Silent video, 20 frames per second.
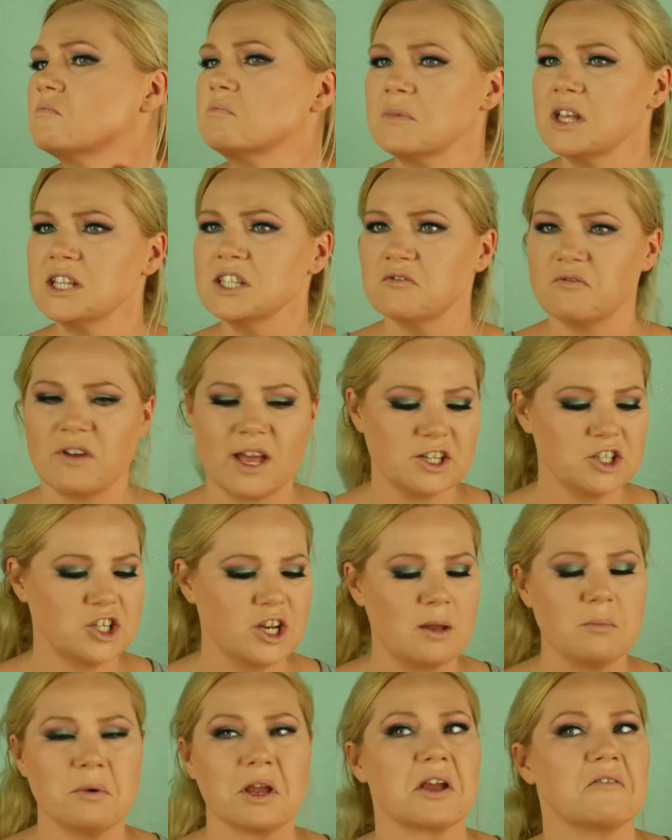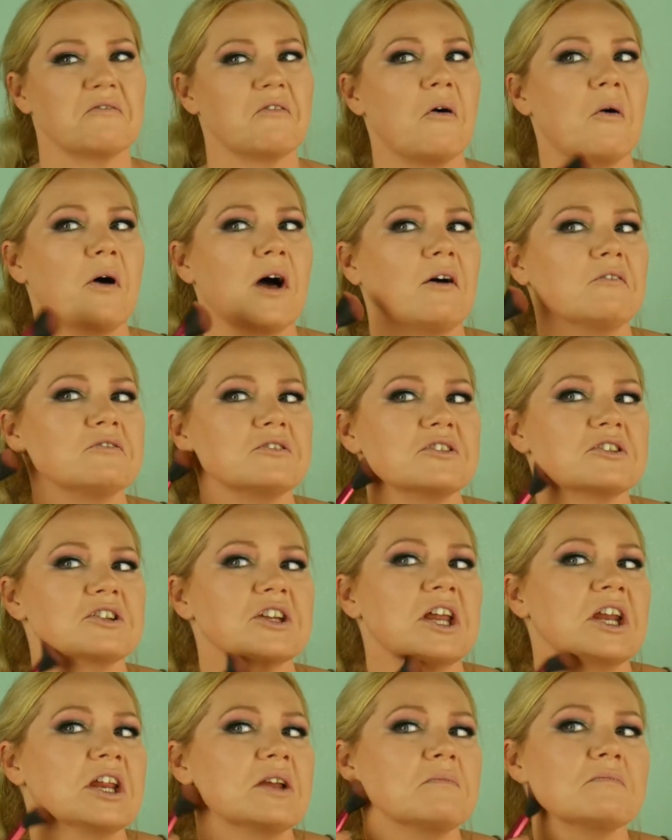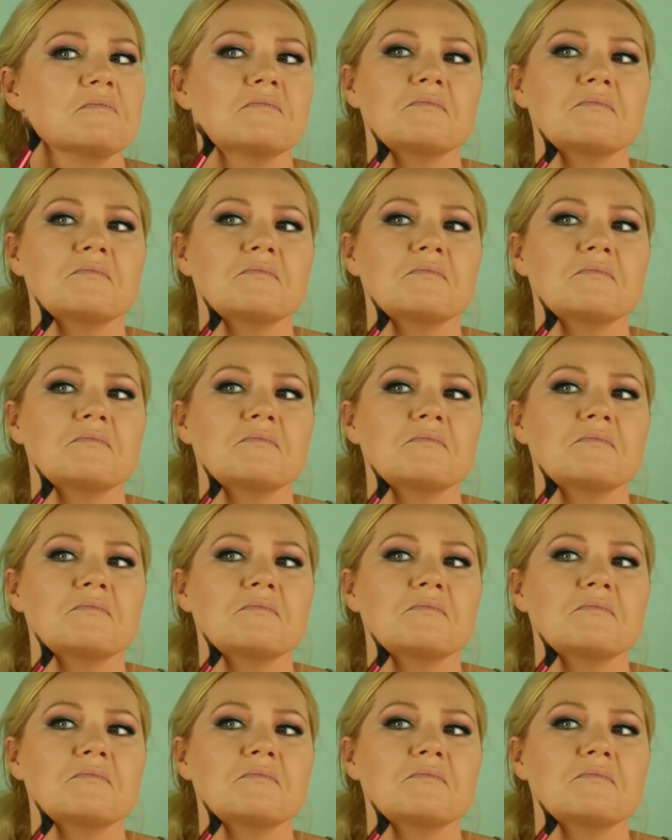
That's fat shaming if all elves are skinny.